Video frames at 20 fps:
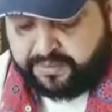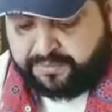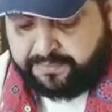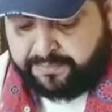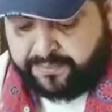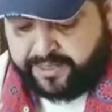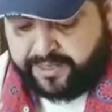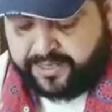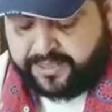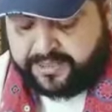
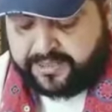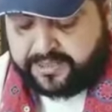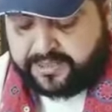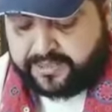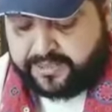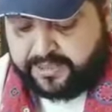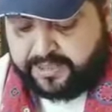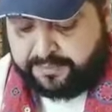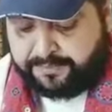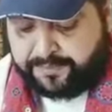Birds
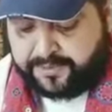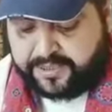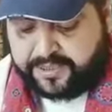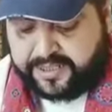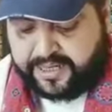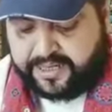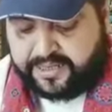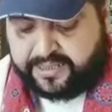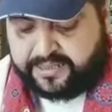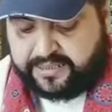
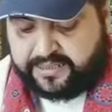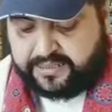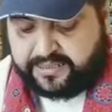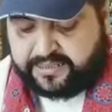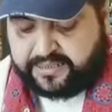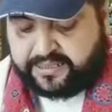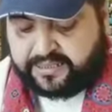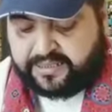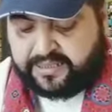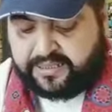represent
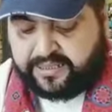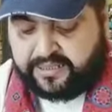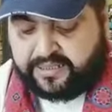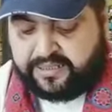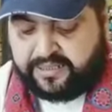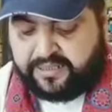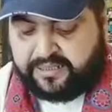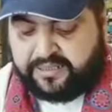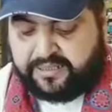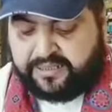
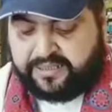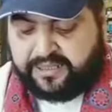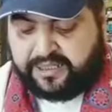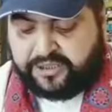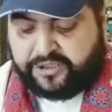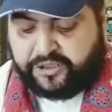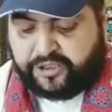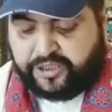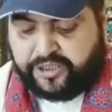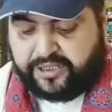uh,
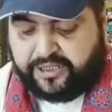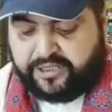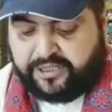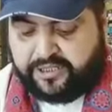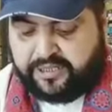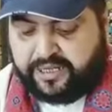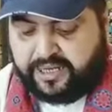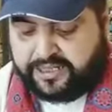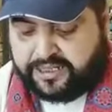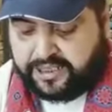natural
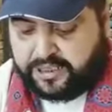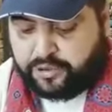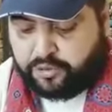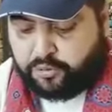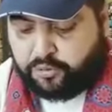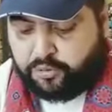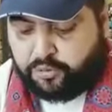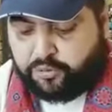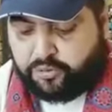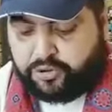
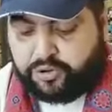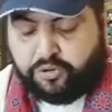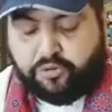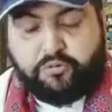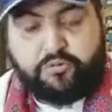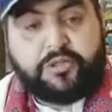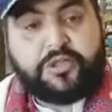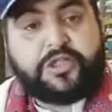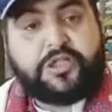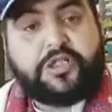attitude
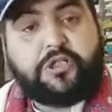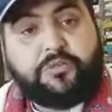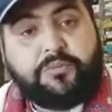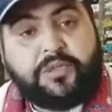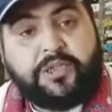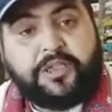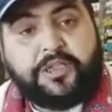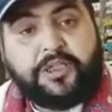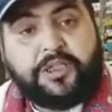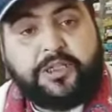towards
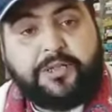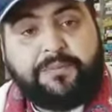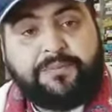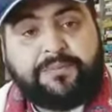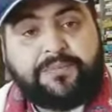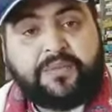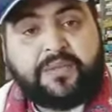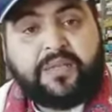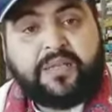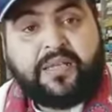humanity
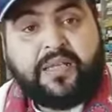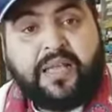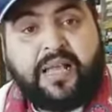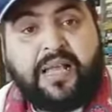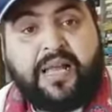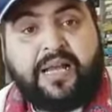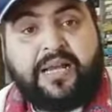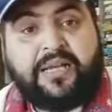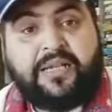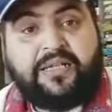
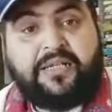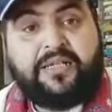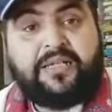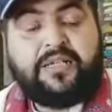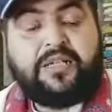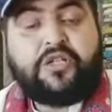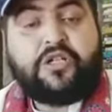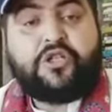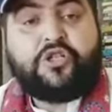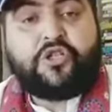and
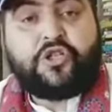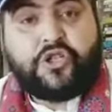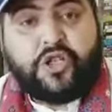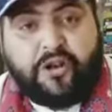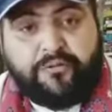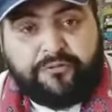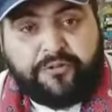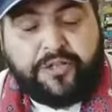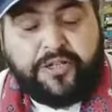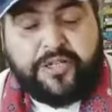
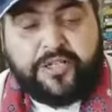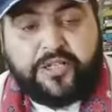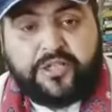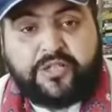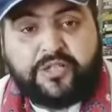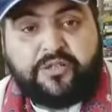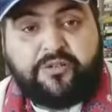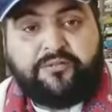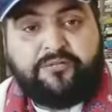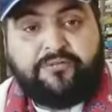
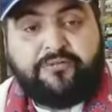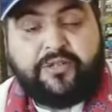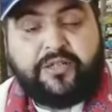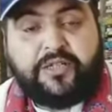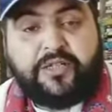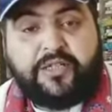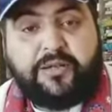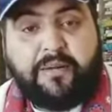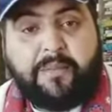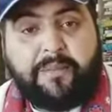softness of
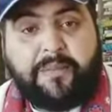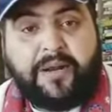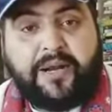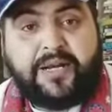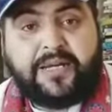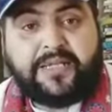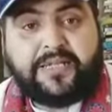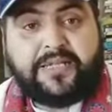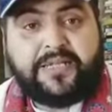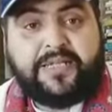uh,
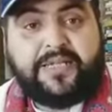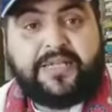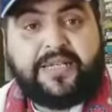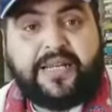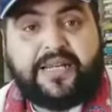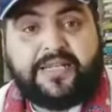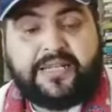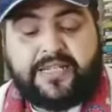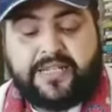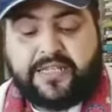birds
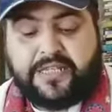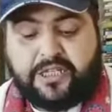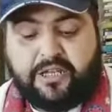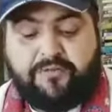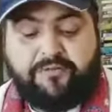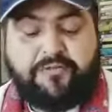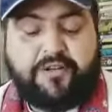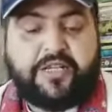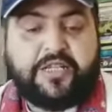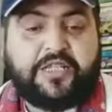indicates the
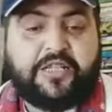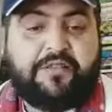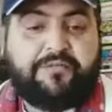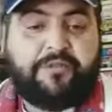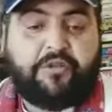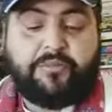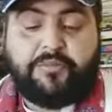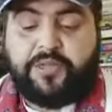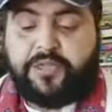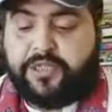softness of
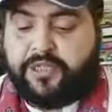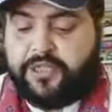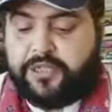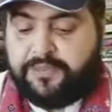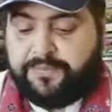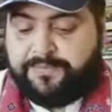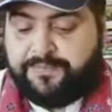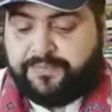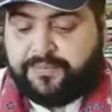humanity.